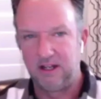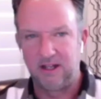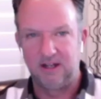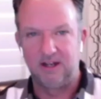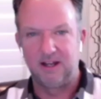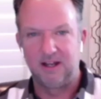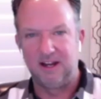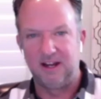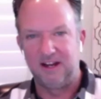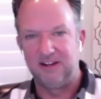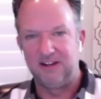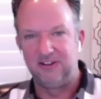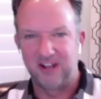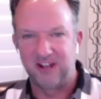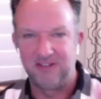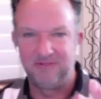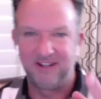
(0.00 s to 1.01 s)
and and
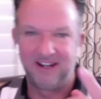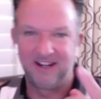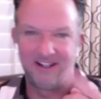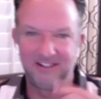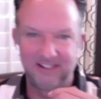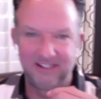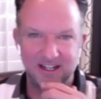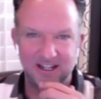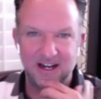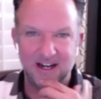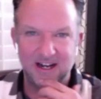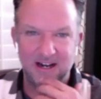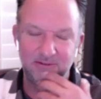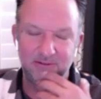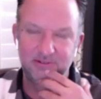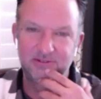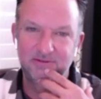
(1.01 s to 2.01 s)
it gave me an idea. I
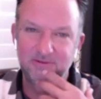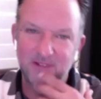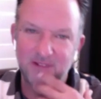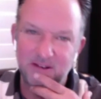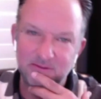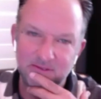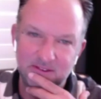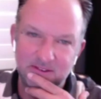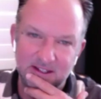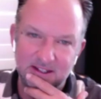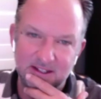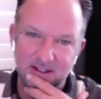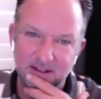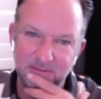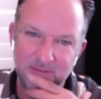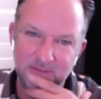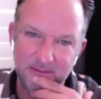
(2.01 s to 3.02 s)
was like thinking
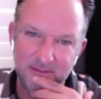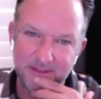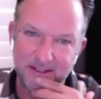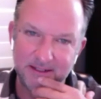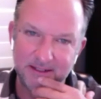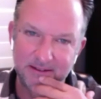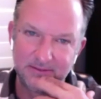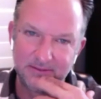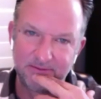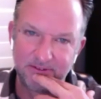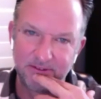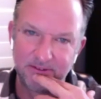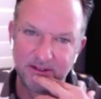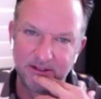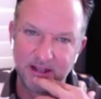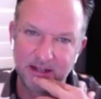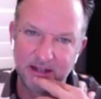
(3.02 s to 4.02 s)
that maybe for
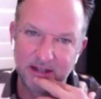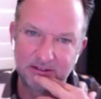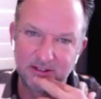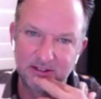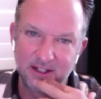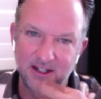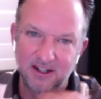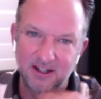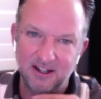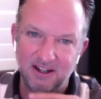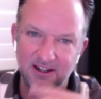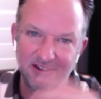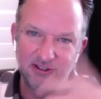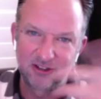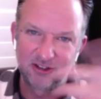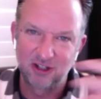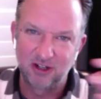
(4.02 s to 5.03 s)
the next uh,
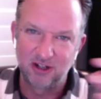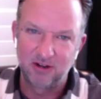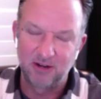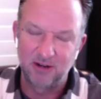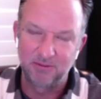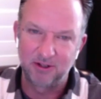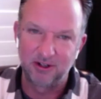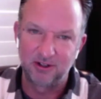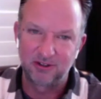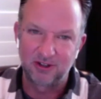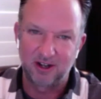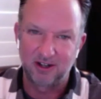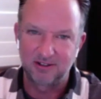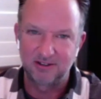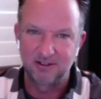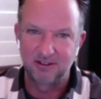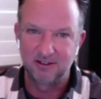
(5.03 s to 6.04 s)
show, I'm going to
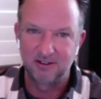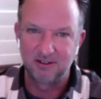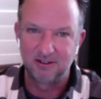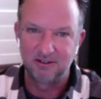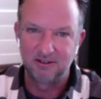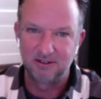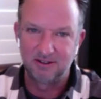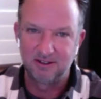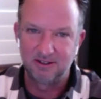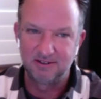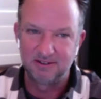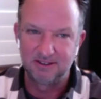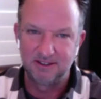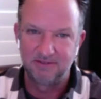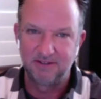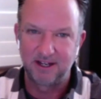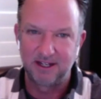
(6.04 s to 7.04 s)
talk to uh,
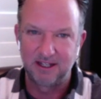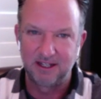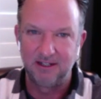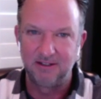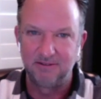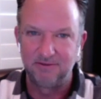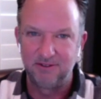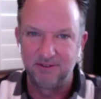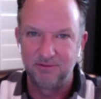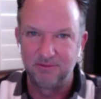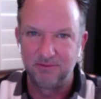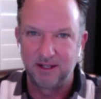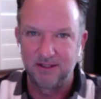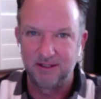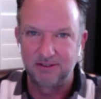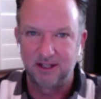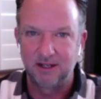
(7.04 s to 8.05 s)
see if I can interview
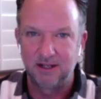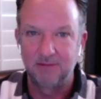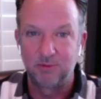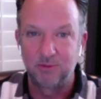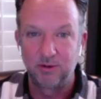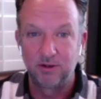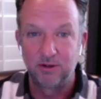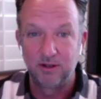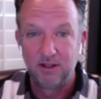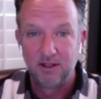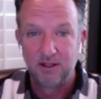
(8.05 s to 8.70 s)
Mike Sanborn,